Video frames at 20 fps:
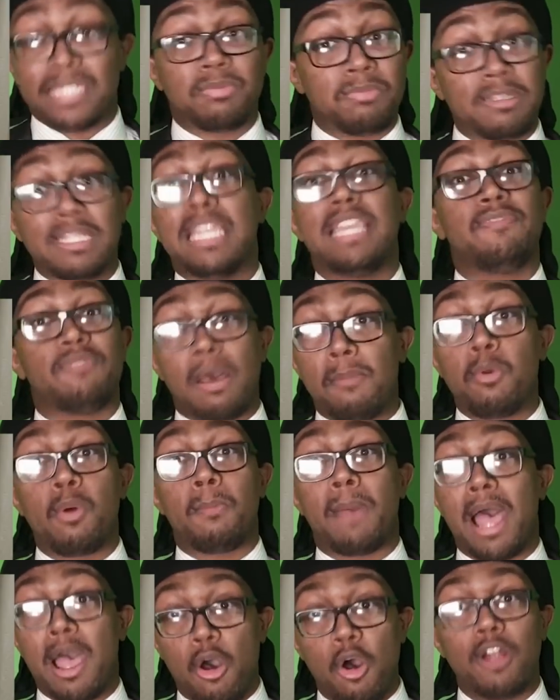believe I'm on
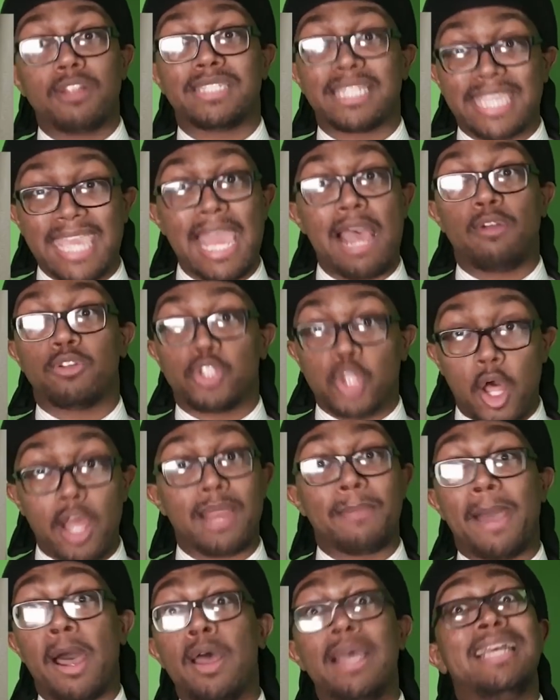my alt account talking
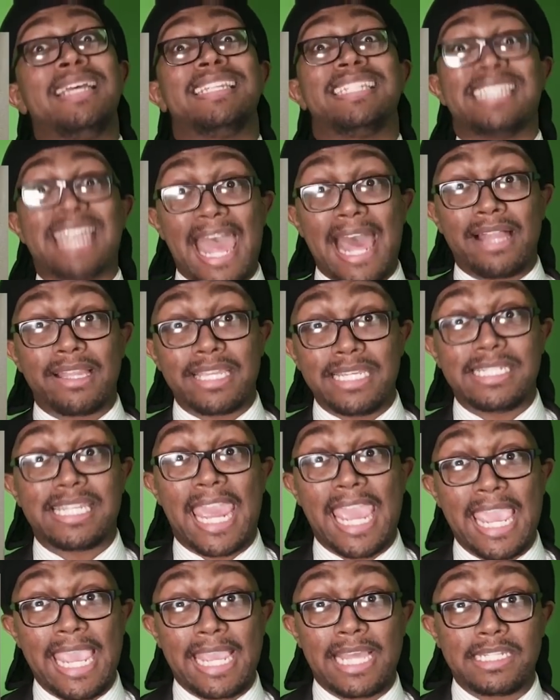about Sally's
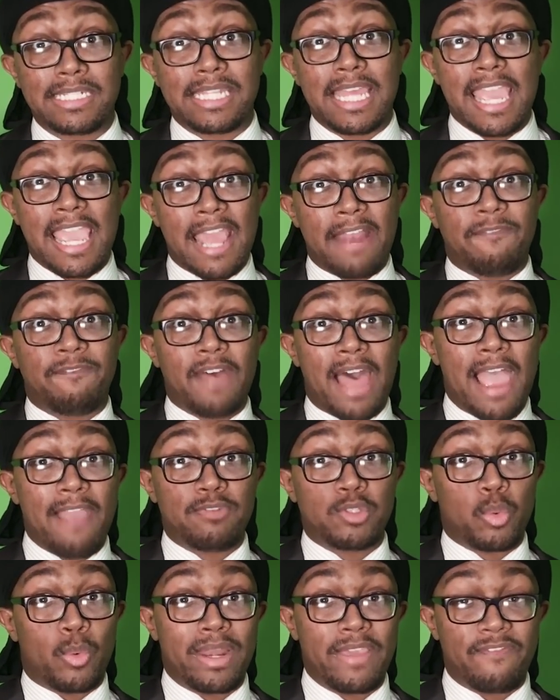hands at five
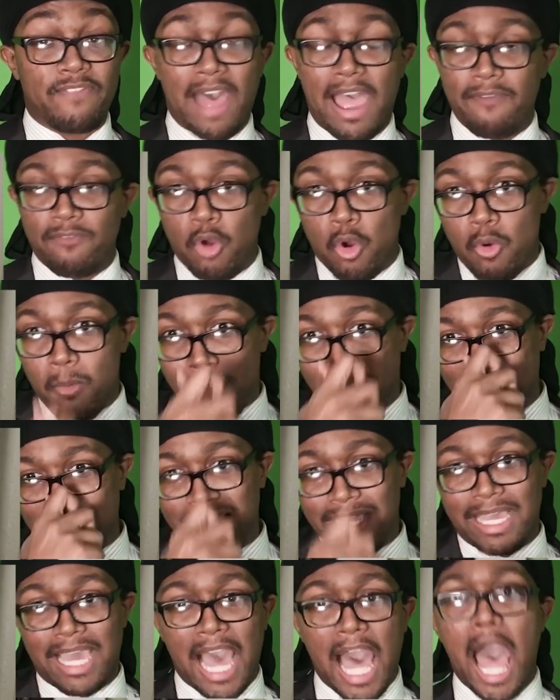twenty-five. Oh my
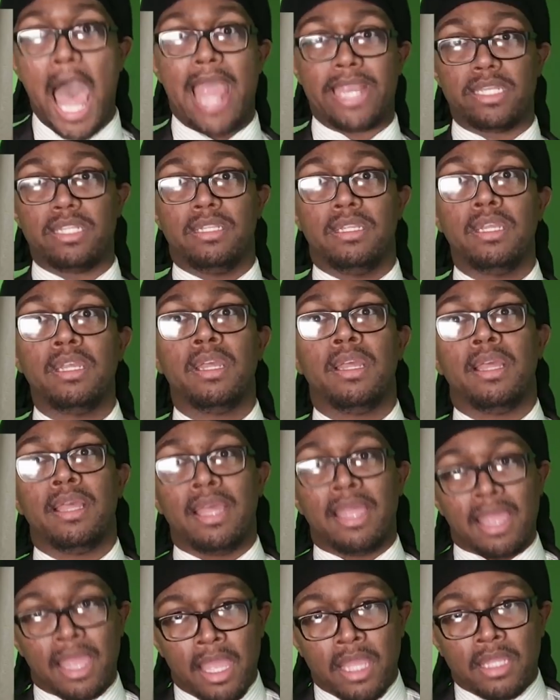God.
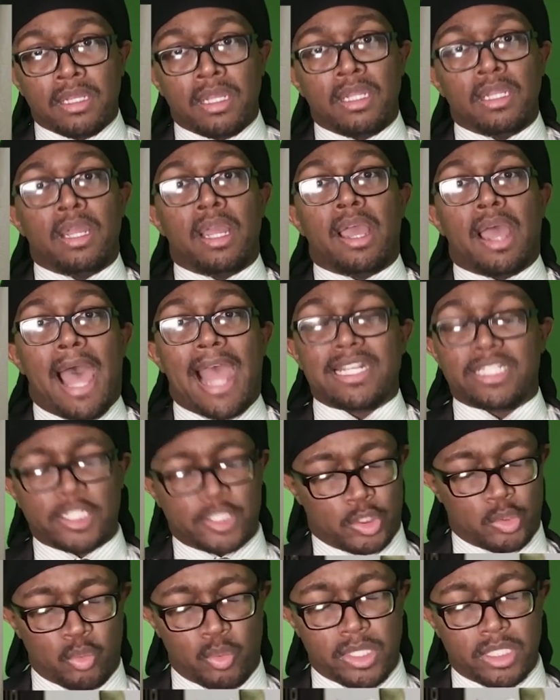I
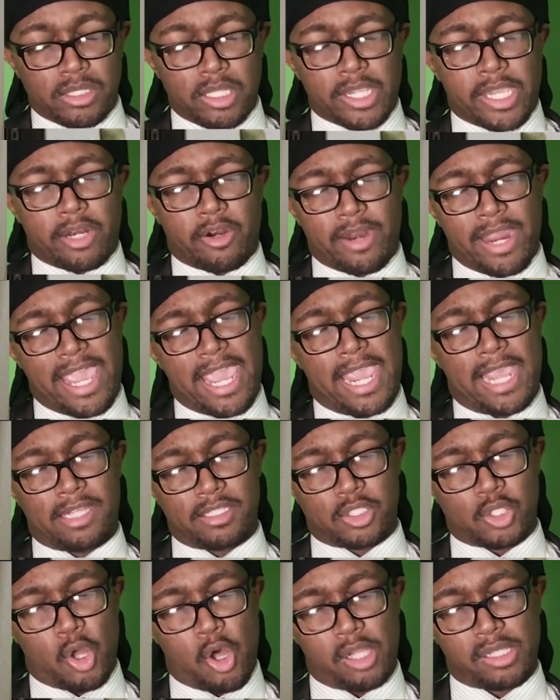just want to look at her hands
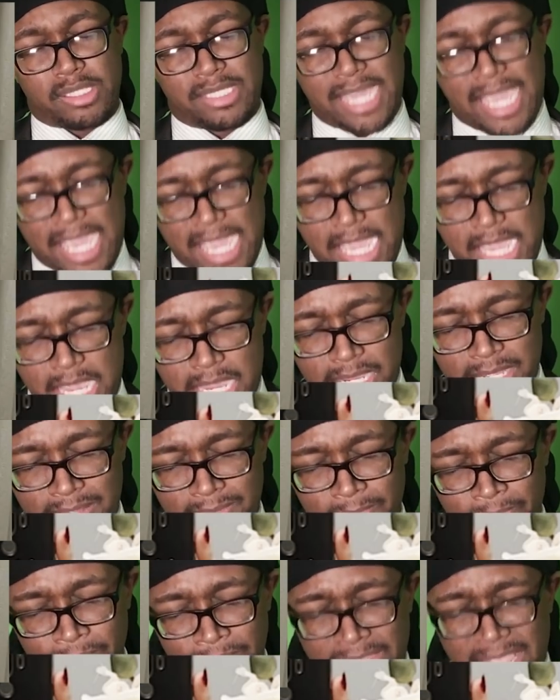all day.
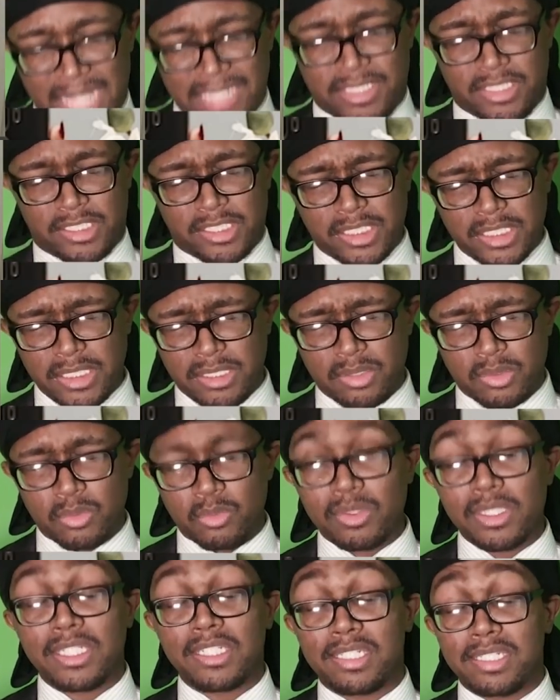I just
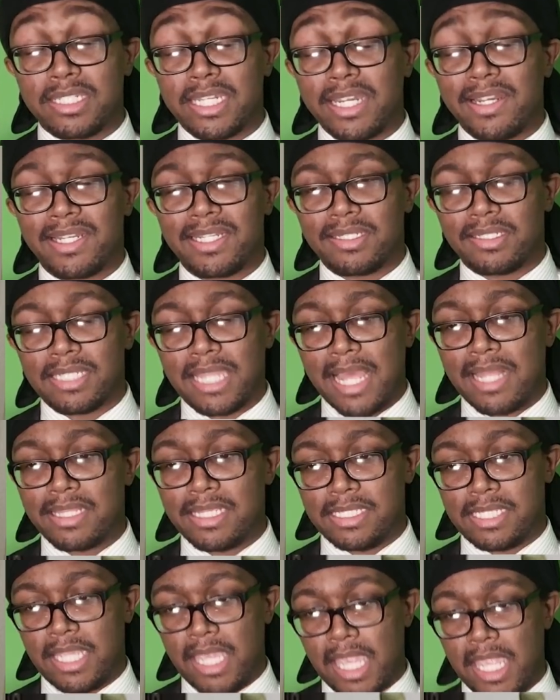want to stare at
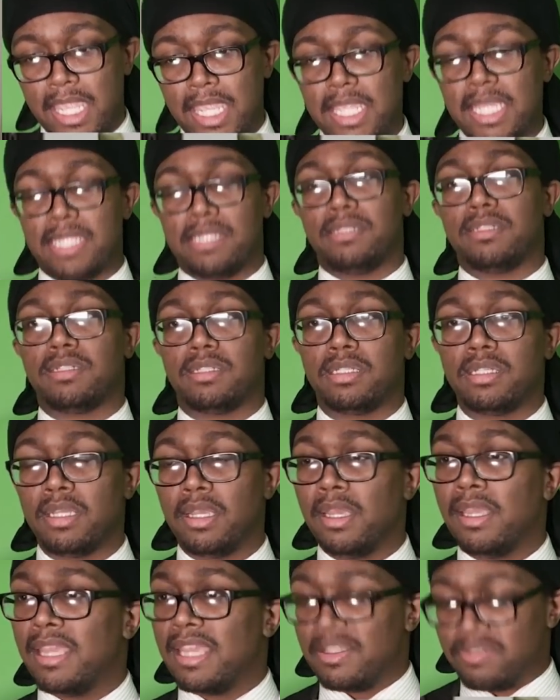Sally's hands.
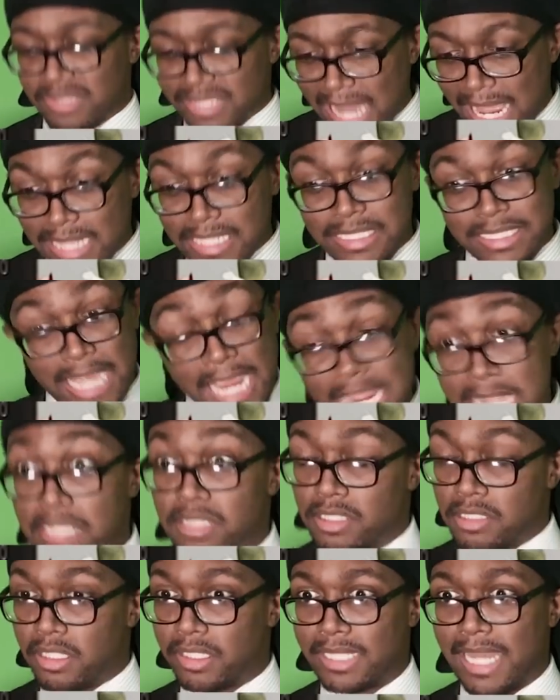If Sally's hands
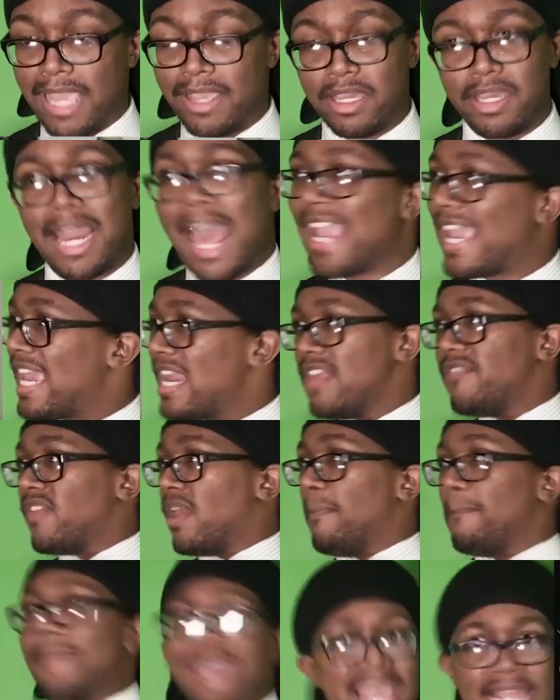look that good, I can't even
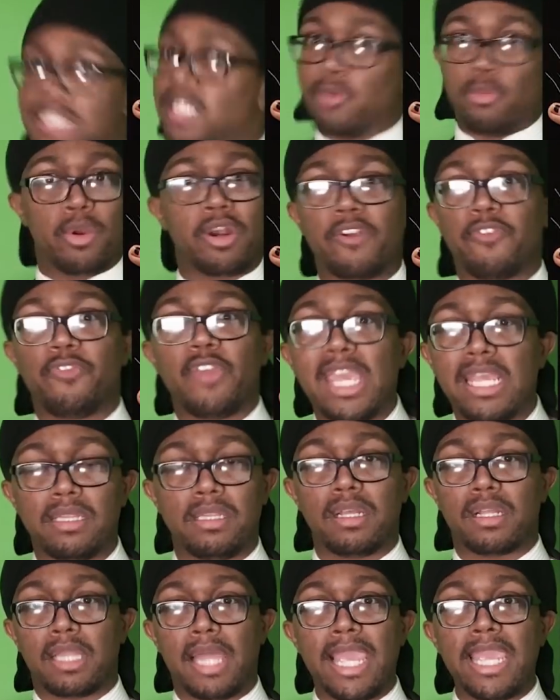imagine what her feet
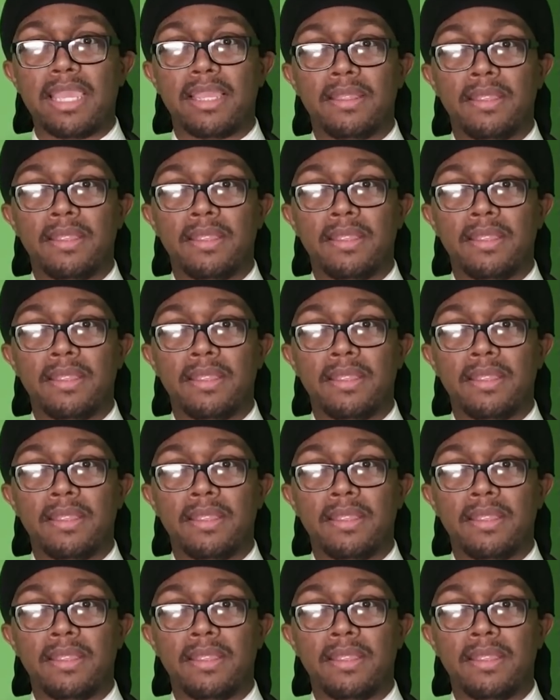look like.